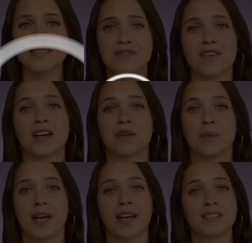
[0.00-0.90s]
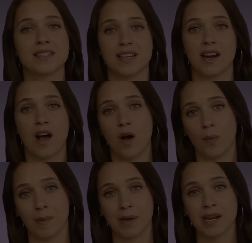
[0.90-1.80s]
and final way to date hot
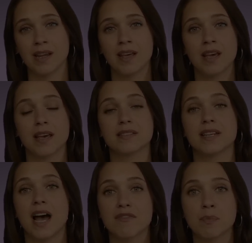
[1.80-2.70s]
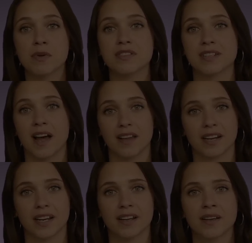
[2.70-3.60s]
women is to have a
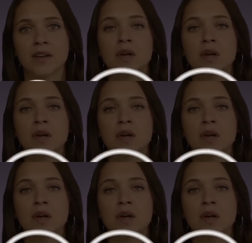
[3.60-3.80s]
personality.